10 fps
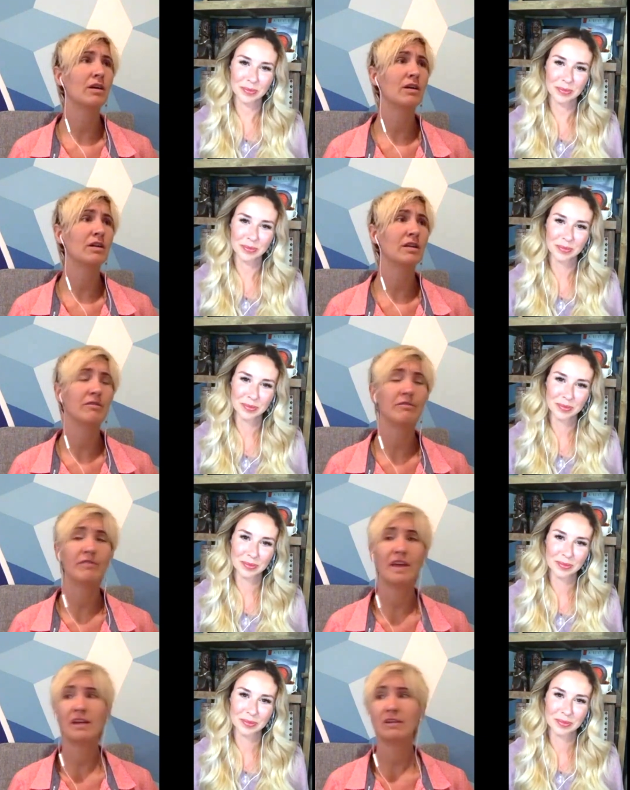Speaker 1: an
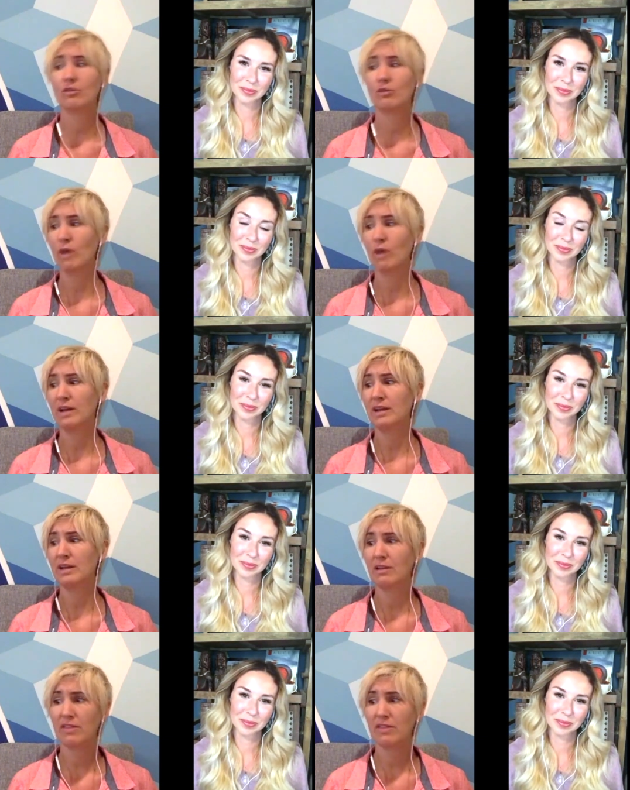event a
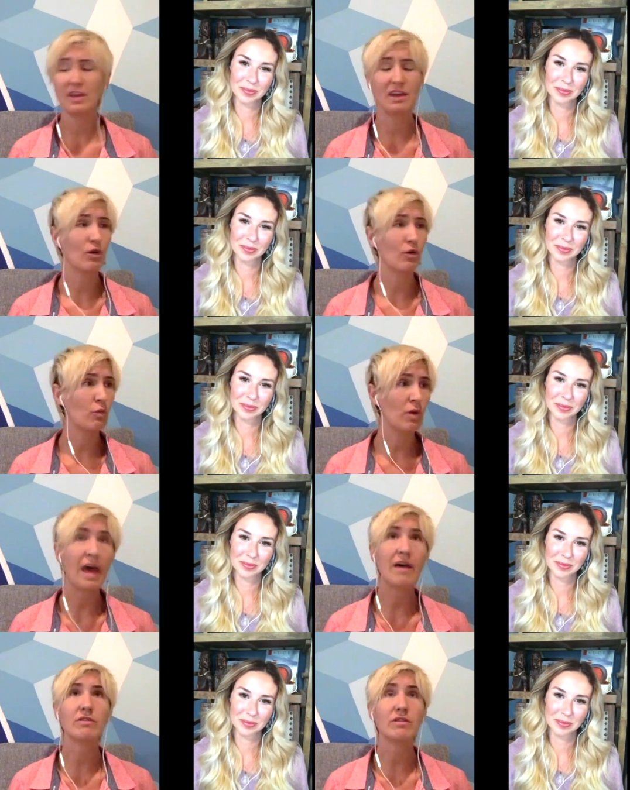wedding a thing or
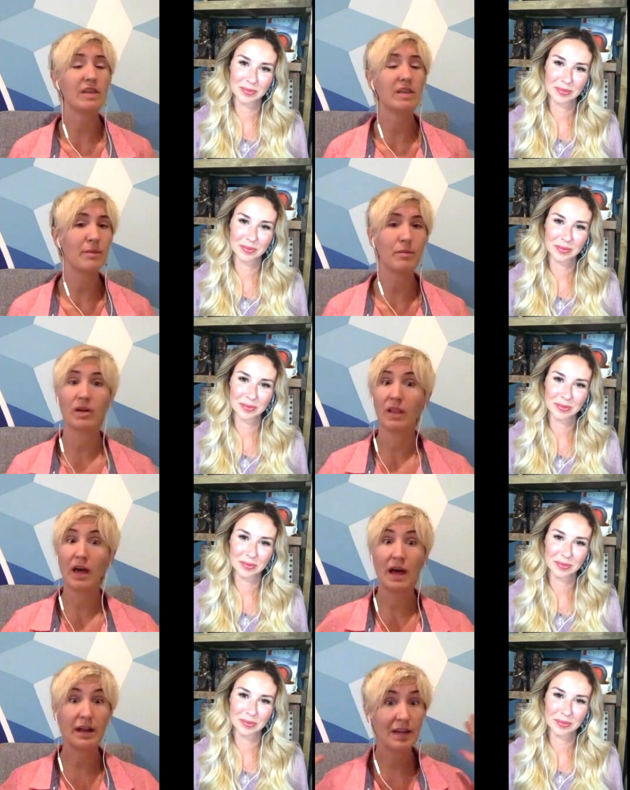whatever that they put a lot of